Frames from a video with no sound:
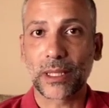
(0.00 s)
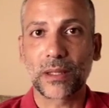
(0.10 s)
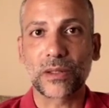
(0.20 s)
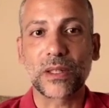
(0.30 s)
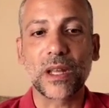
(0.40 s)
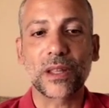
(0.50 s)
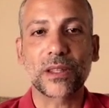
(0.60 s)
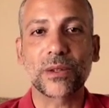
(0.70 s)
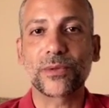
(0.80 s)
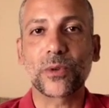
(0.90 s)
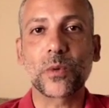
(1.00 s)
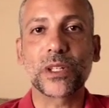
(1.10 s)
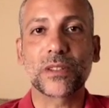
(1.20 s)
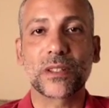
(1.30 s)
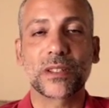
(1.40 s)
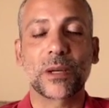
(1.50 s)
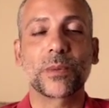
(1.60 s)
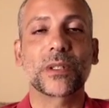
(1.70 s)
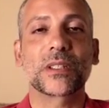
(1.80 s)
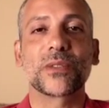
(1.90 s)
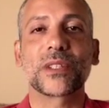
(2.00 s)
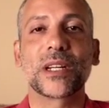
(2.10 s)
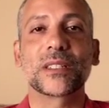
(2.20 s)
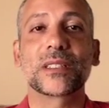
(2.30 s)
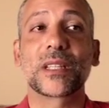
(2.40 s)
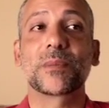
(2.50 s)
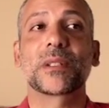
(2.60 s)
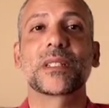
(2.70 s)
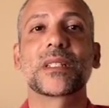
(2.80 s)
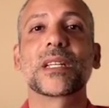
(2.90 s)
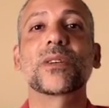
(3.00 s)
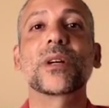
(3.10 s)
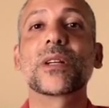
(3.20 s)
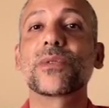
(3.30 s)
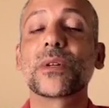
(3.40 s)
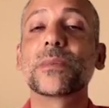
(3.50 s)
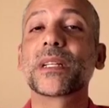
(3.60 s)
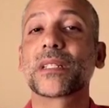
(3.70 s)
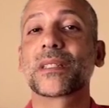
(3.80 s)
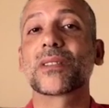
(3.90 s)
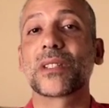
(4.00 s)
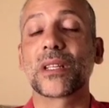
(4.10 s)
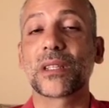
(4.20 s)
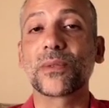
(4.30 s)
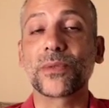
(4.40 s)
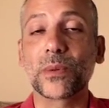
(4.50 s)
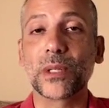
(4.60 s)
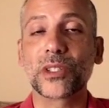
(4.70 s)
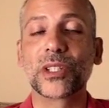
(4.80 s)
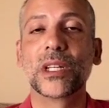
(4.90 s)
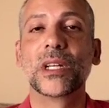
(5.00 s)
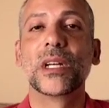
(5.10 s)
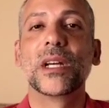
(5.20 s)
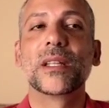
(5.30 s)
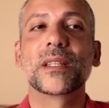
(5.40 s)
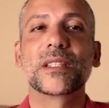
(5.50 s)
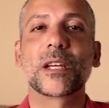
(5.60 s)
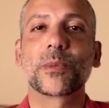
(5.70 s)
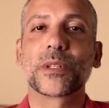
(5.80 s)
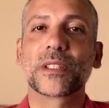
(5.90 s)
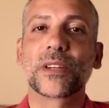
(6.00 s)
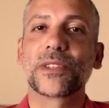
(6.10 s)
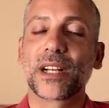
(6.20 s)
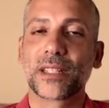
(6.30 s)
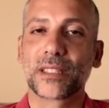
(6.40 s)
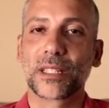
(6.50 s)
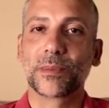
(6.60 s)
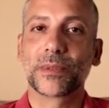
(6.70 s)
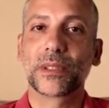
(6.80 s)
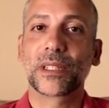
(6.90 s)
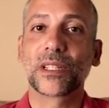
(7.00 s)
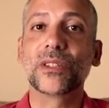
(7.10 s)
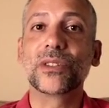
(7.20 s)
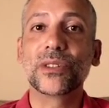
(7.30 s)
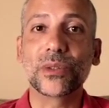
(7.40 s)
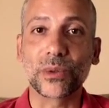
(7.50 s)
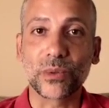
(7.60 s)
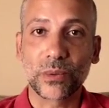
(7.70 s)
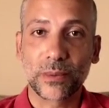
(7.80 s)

There's nothing for which the separate self-concept can take credit for, because there's nothing for which the separate self-concept can do.